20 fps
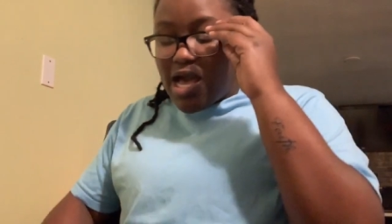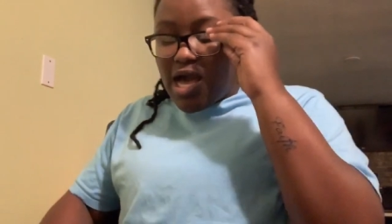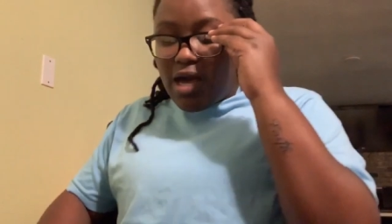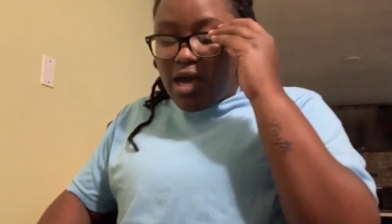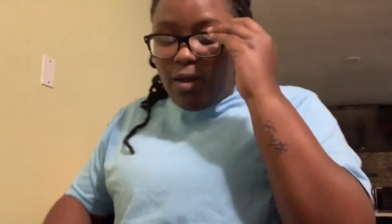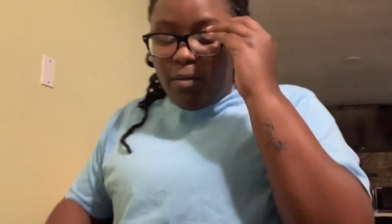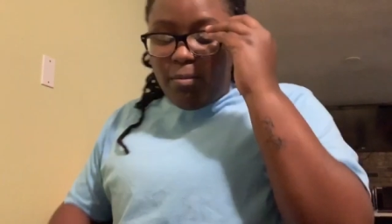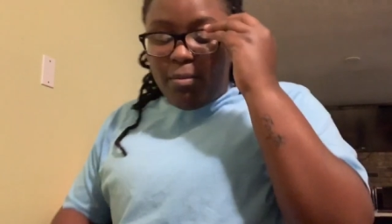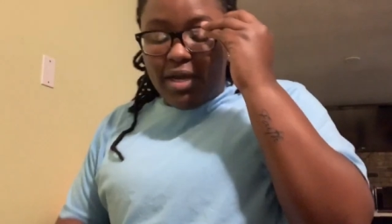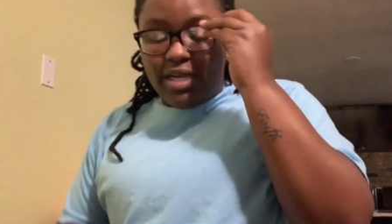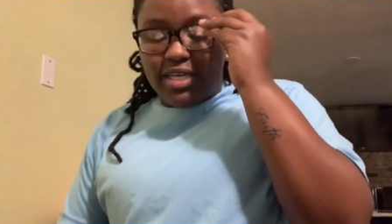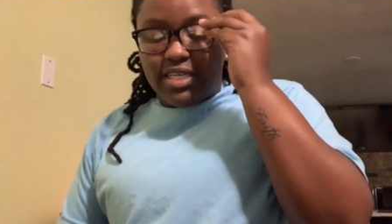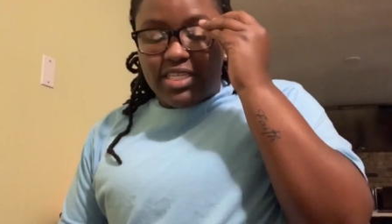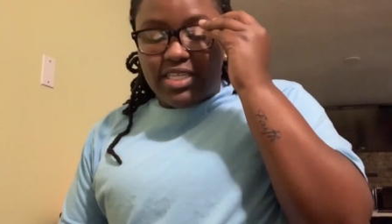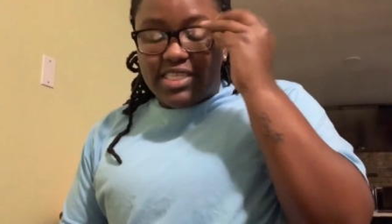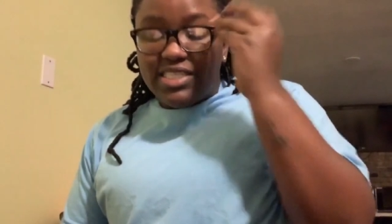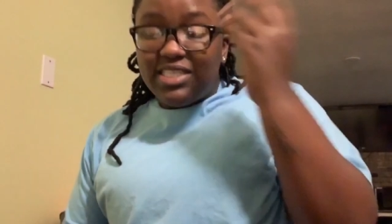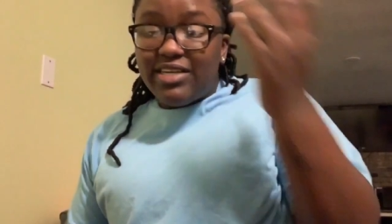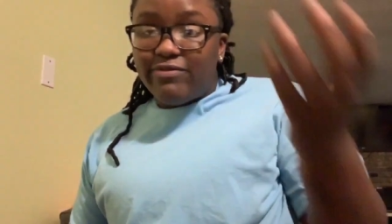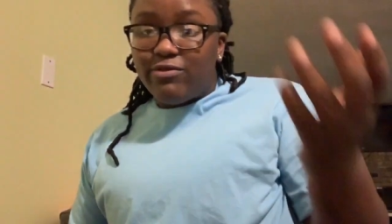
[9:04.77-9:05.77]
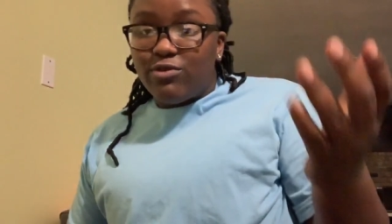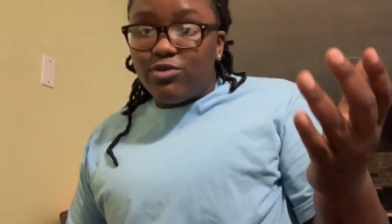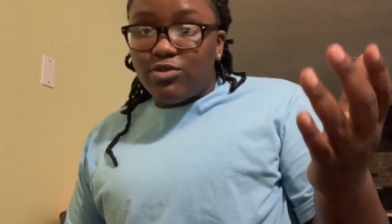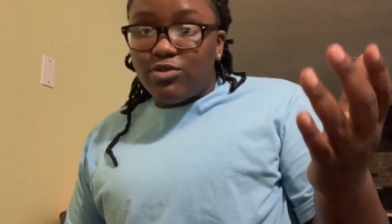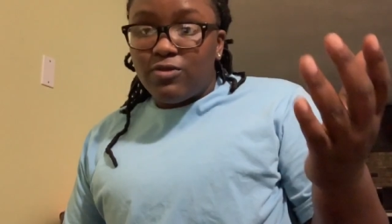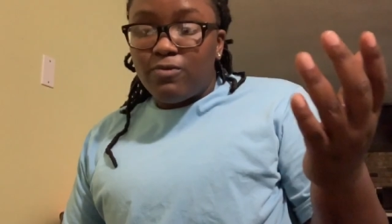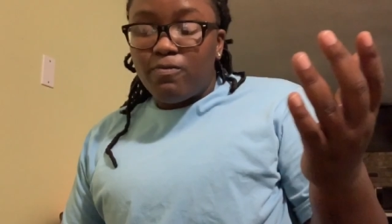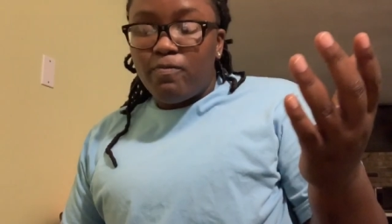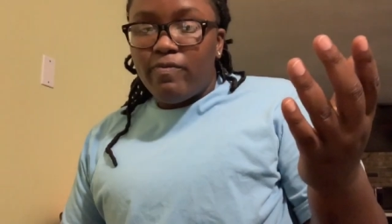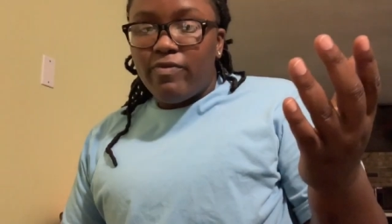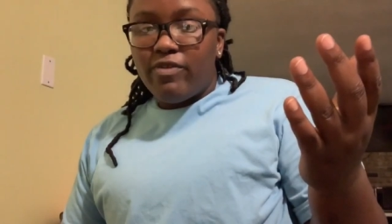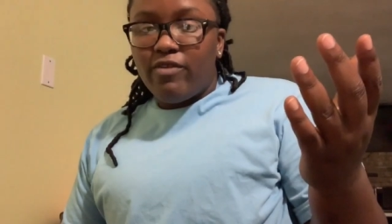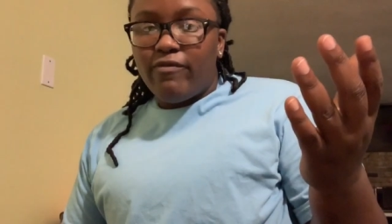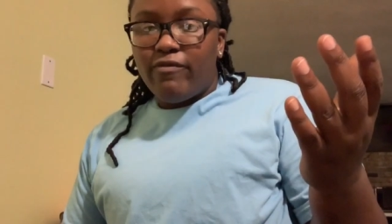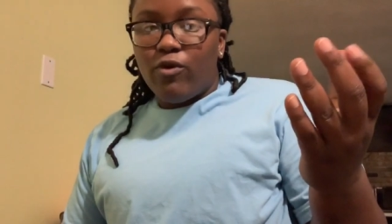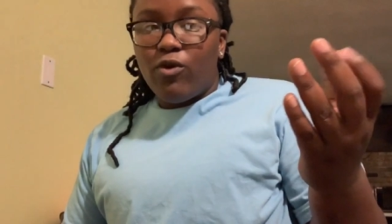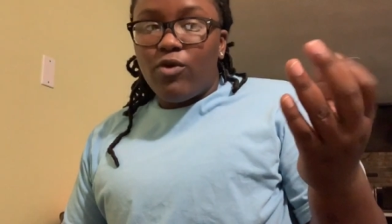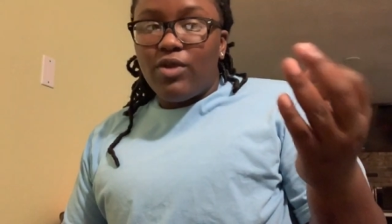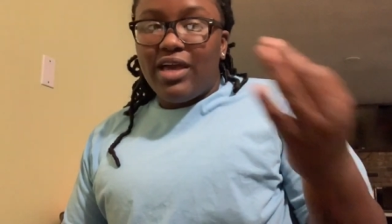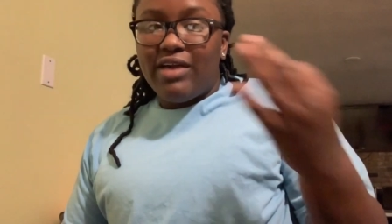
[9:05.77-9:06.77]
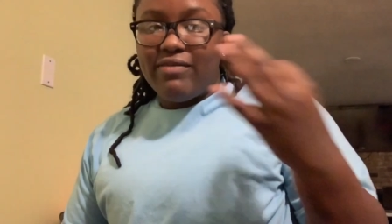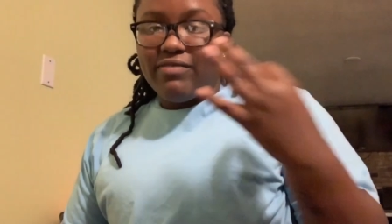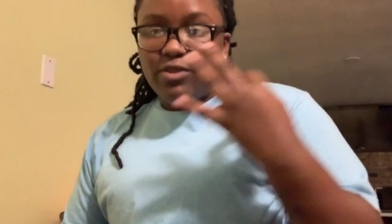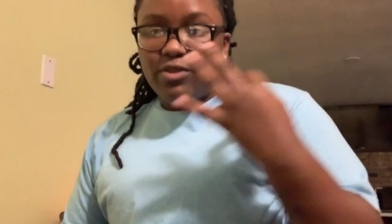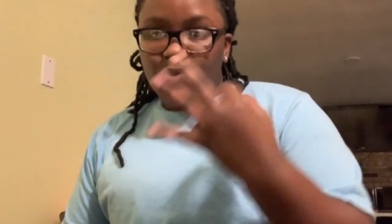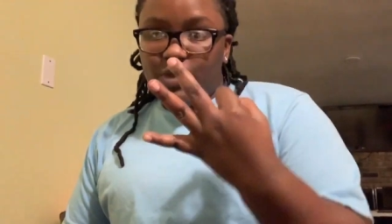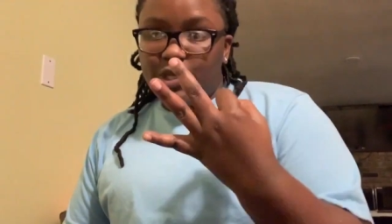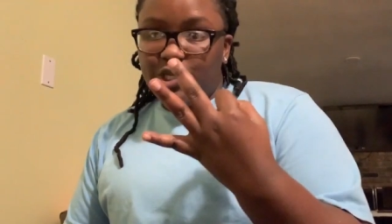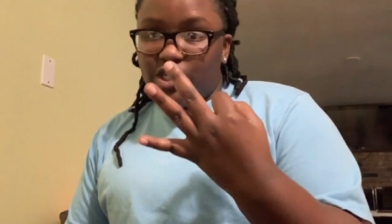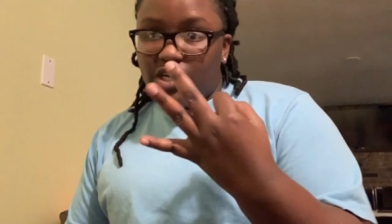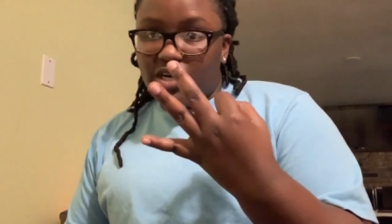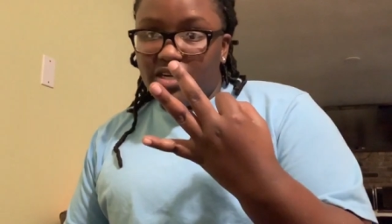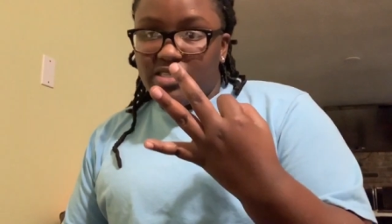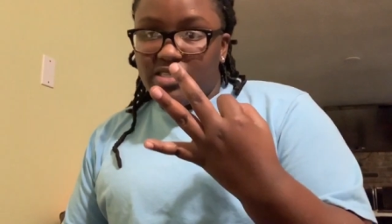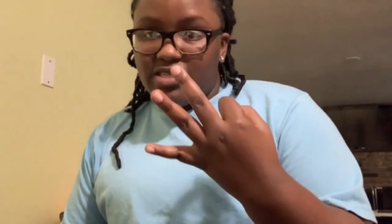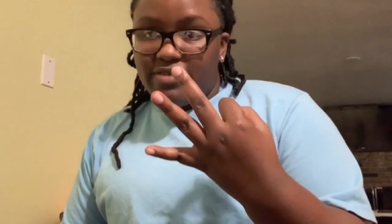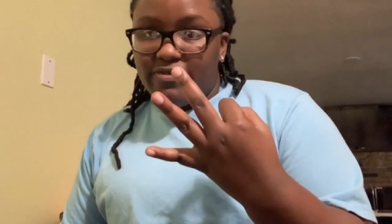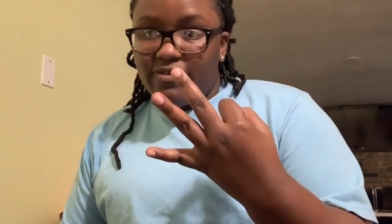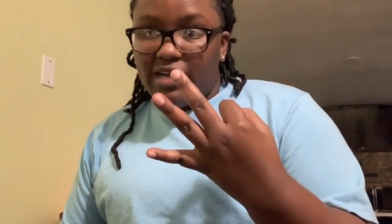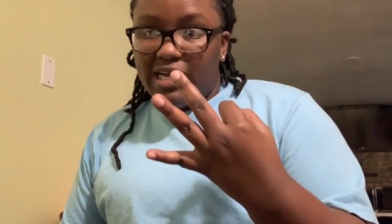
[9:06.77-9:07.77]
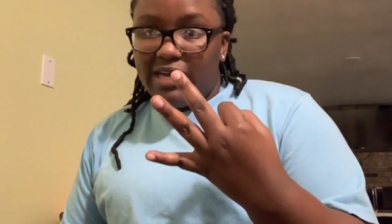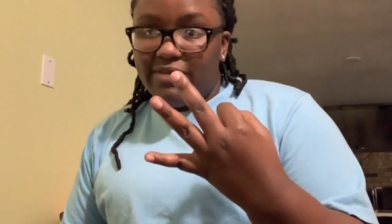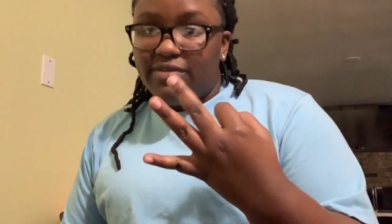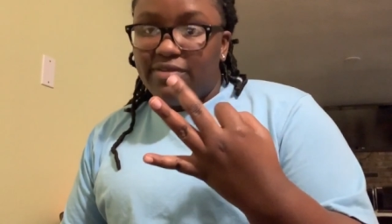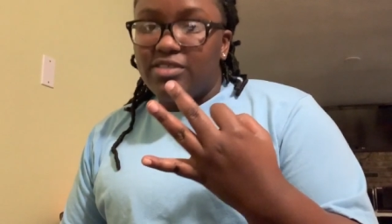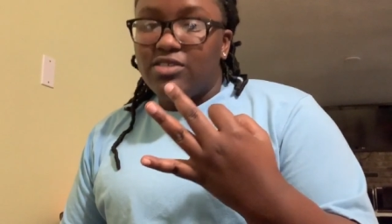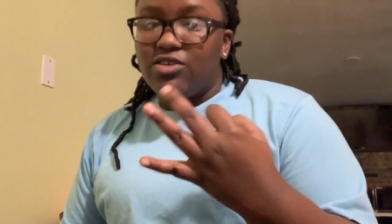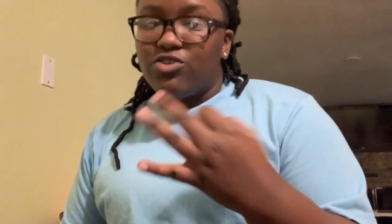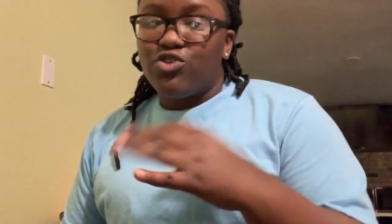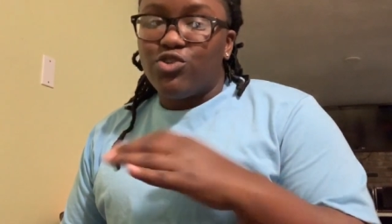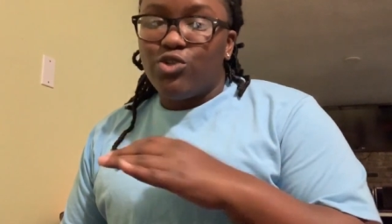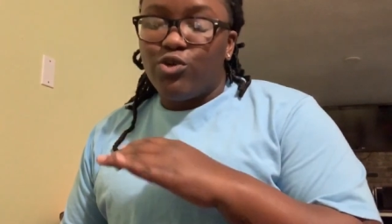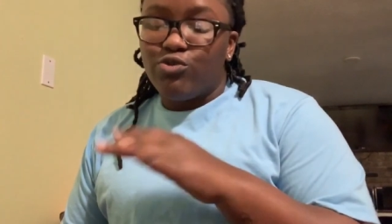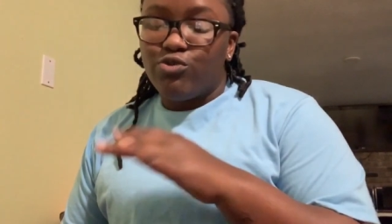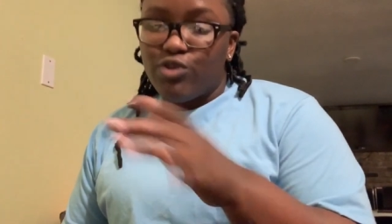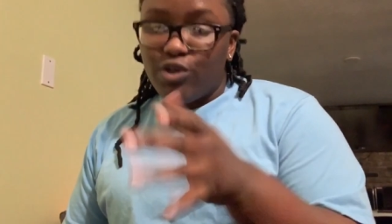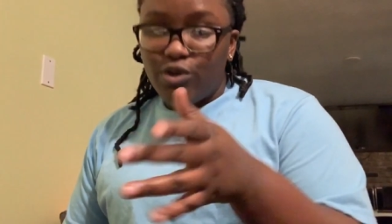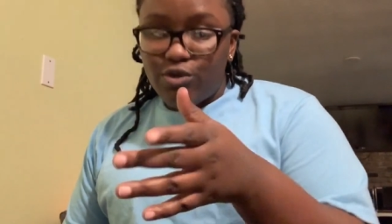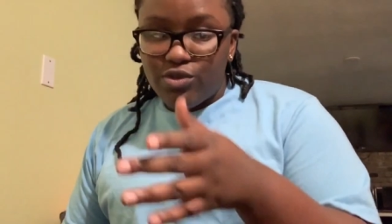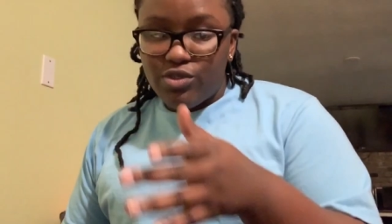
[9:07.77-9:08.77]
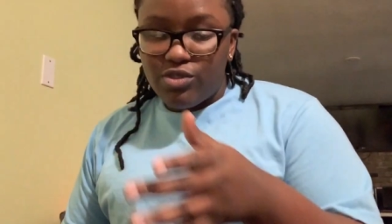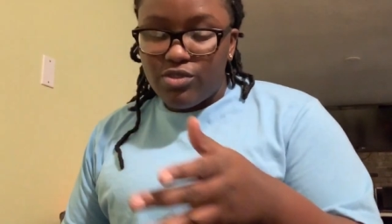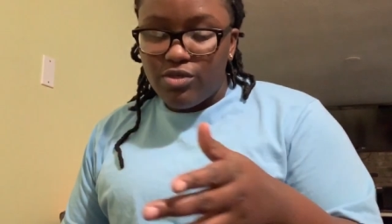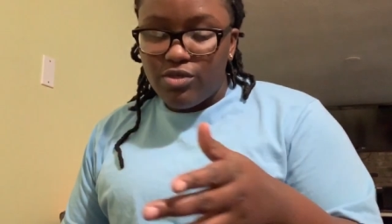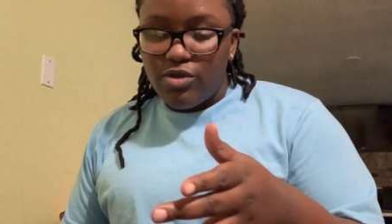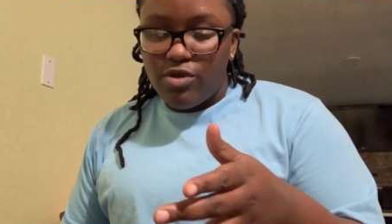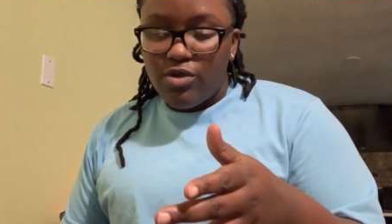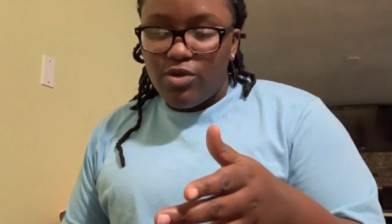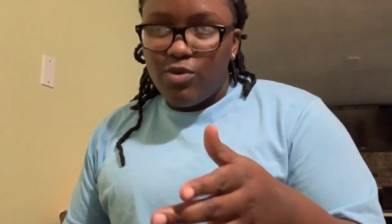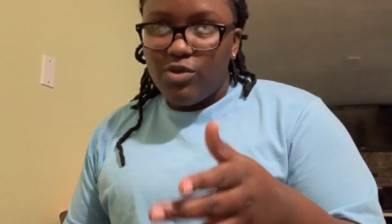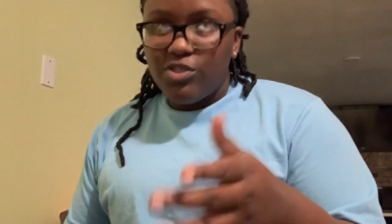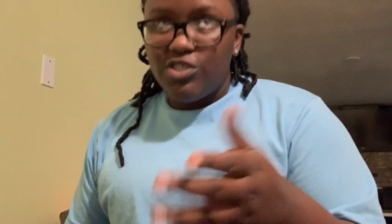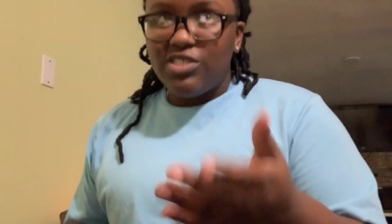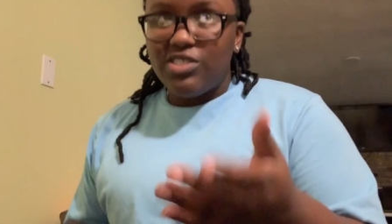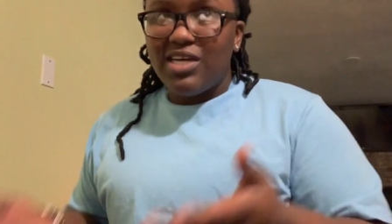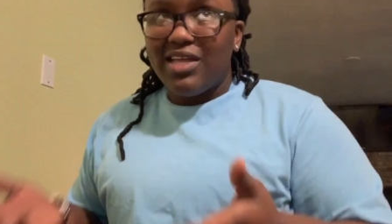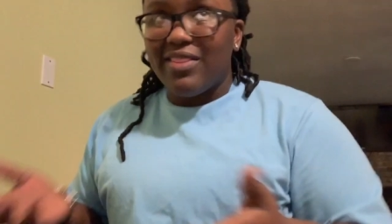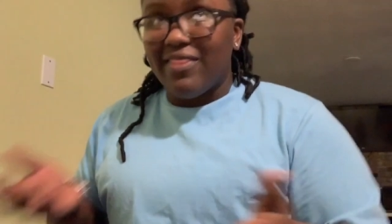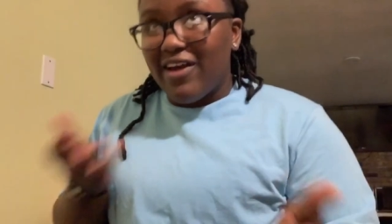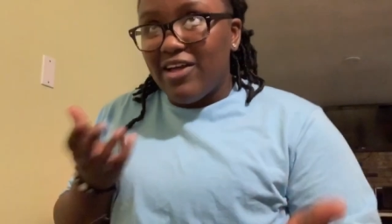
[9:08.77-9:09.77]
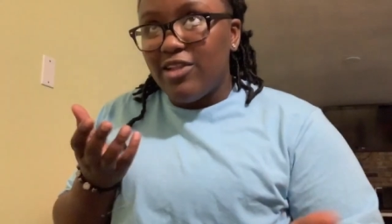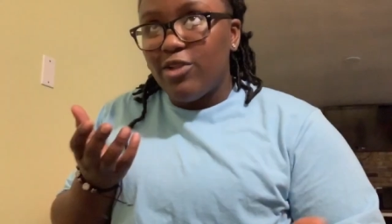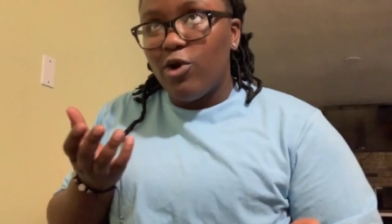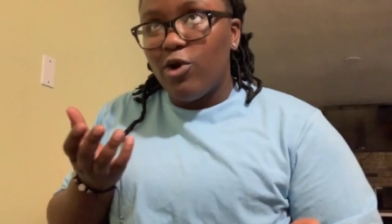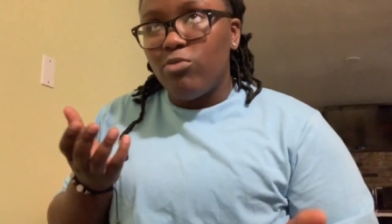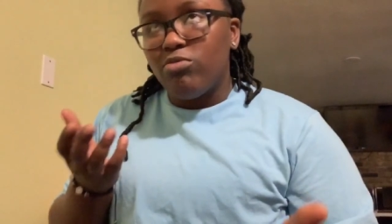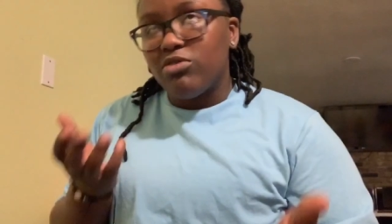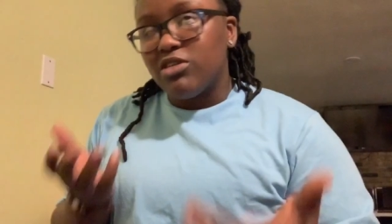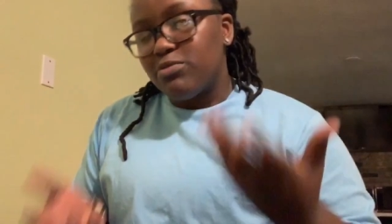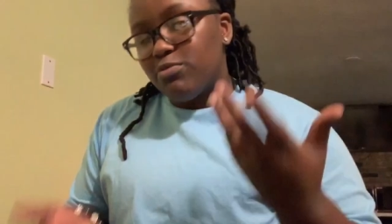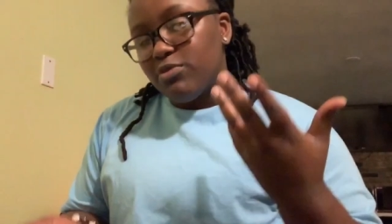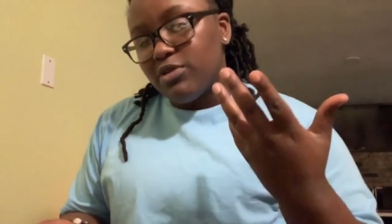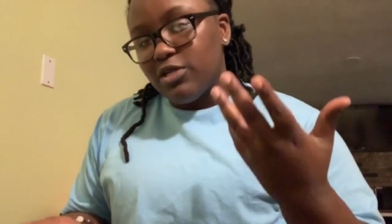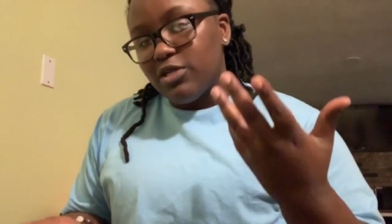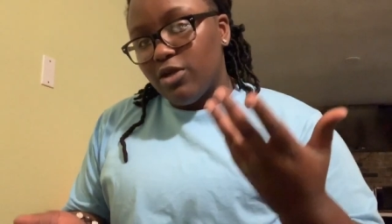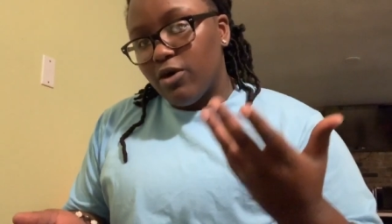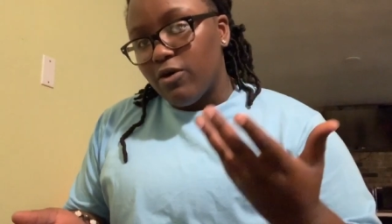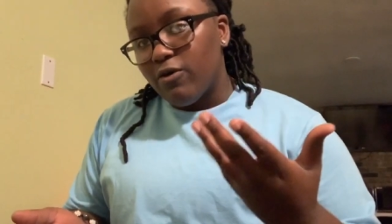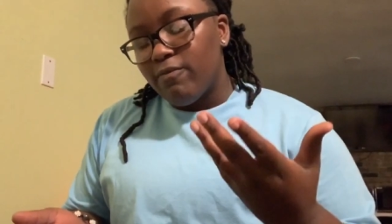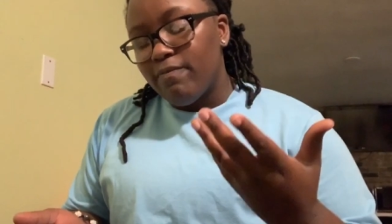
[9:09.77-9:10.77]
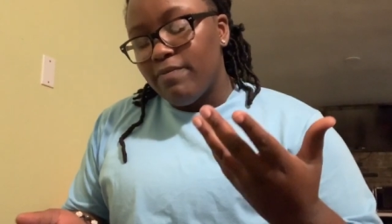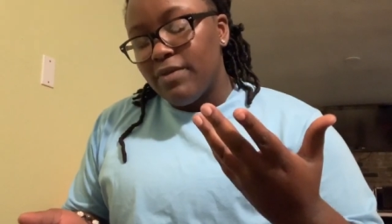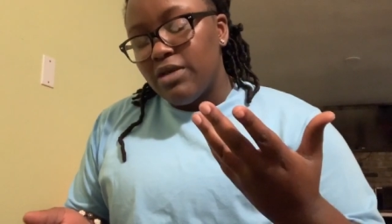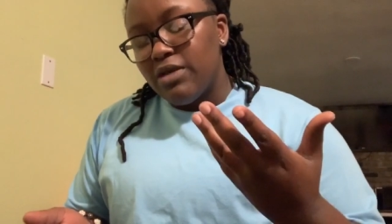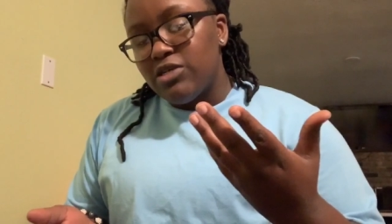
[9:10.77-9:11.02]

my T levels, for only having 3 shots and for having such a low dose, which is not that low, but it's pretty low.